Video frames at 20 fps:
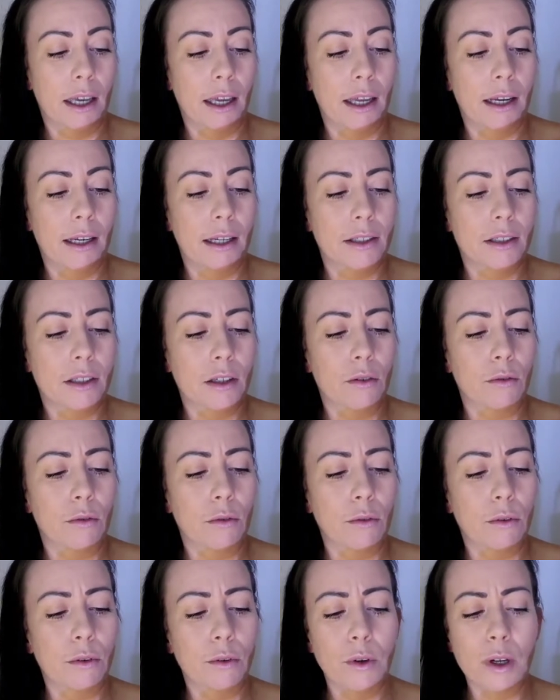and it's
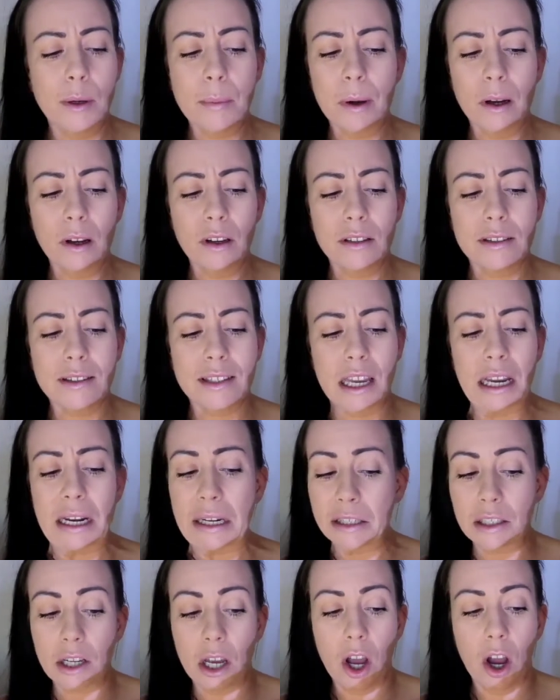rooibos
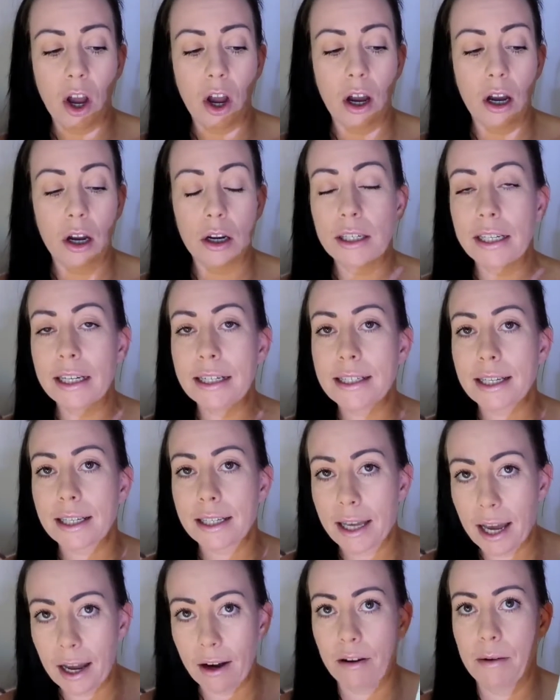and honeyed
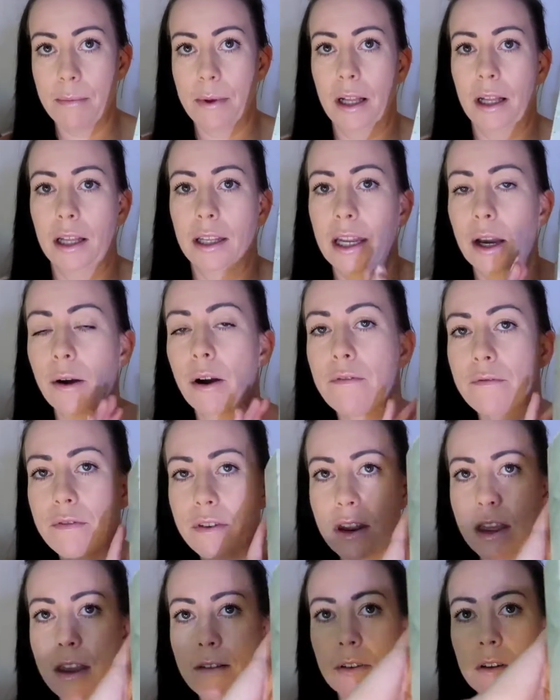caramel. Now I've
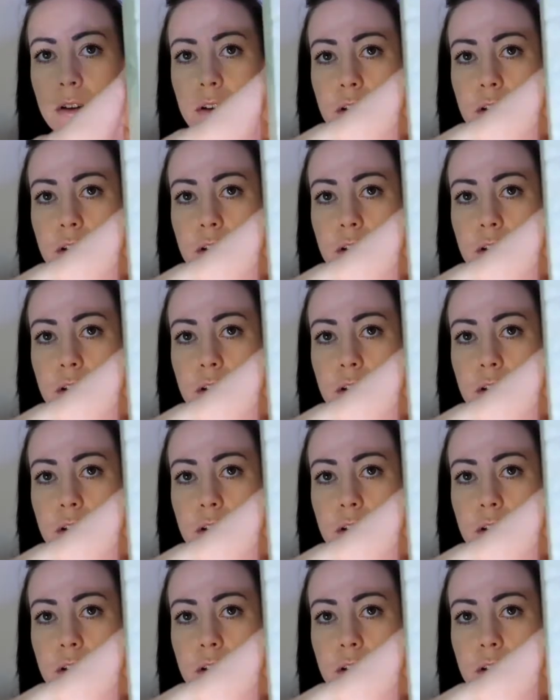never